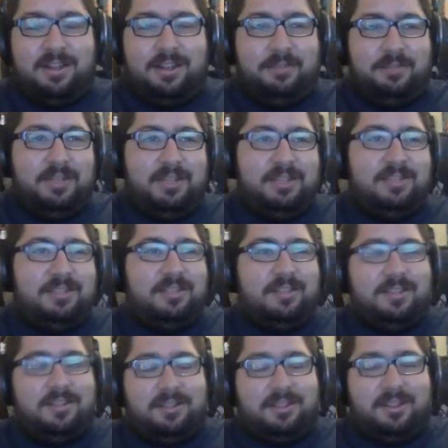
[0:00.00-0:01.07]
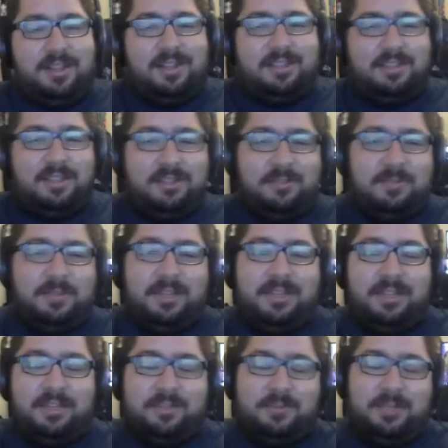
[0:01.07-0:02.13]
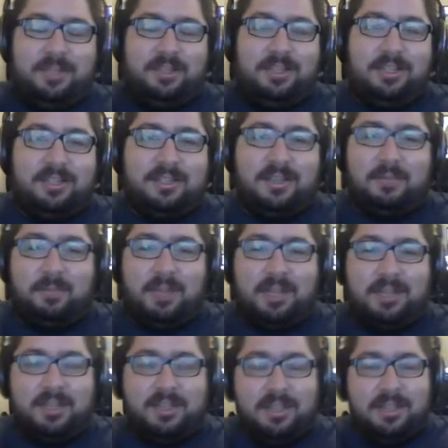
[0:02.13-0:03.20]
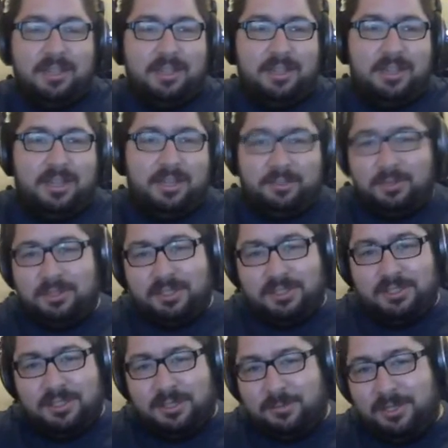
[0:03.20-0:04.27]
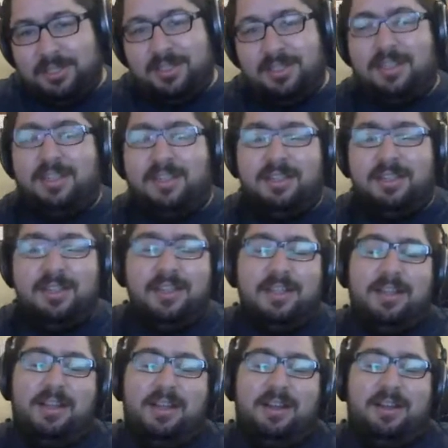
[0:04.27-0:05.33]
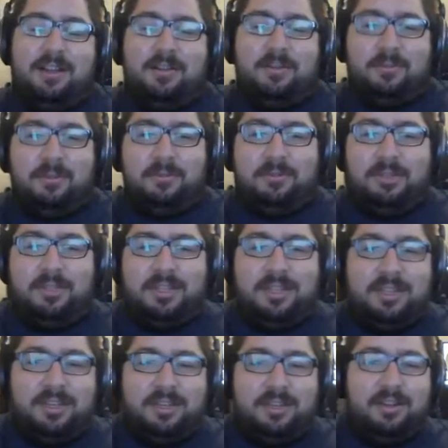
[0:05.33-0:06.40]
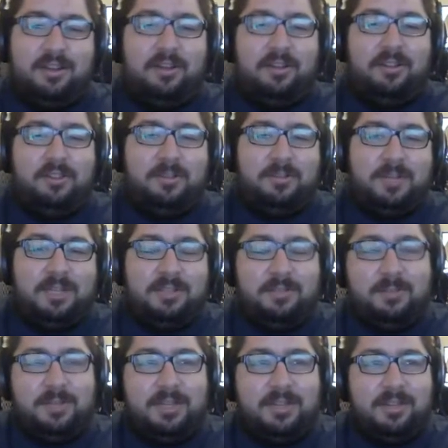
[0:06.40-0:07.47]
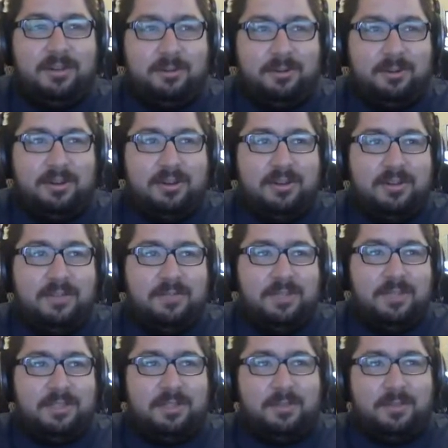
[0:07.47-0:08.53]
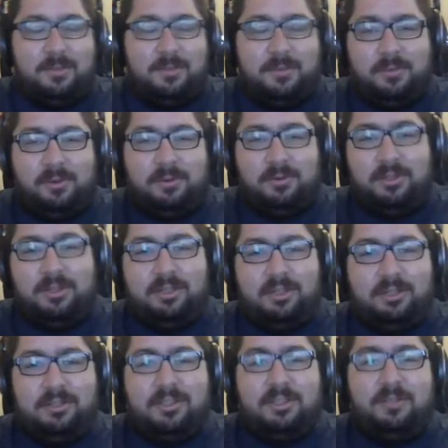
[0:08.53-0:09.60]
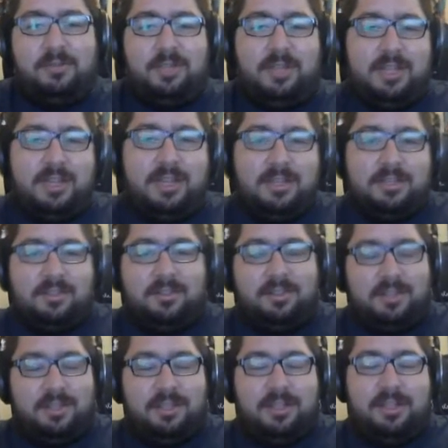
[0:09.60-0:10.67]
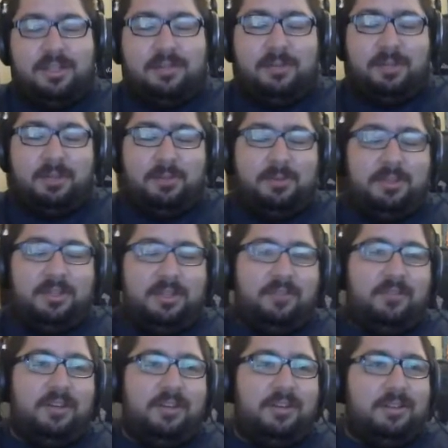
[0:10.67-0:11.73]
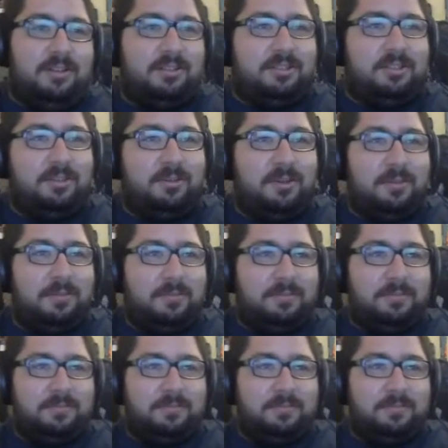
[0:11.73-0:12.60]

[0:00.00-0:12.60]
because the client gives me a list, and I'm like, each one's a CPT, when really not all of them need to be, or some of them are more closely related, so it could be a little bit different. So,